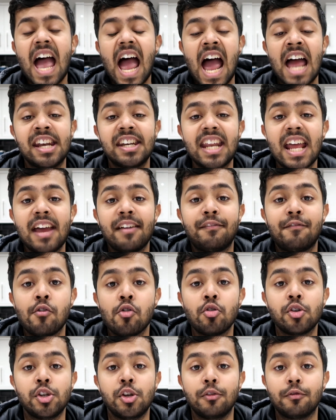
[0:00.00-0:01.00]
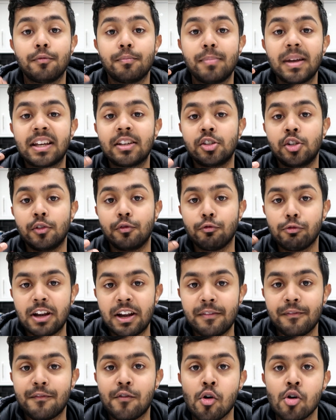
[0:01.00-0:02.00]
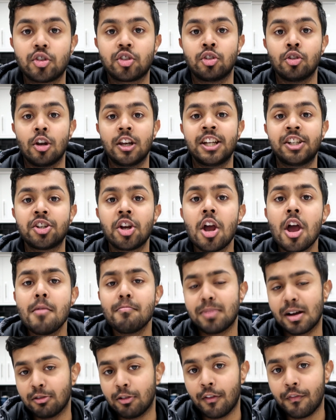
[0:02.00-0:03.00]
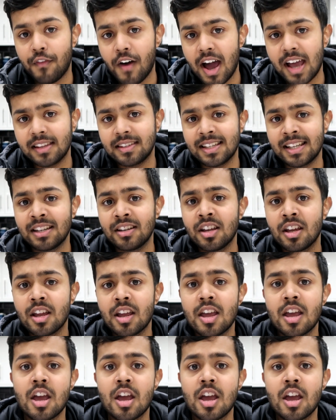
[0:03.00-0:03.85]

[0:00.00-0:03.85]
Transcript: and therefore because you've reinforced knowledge by revising,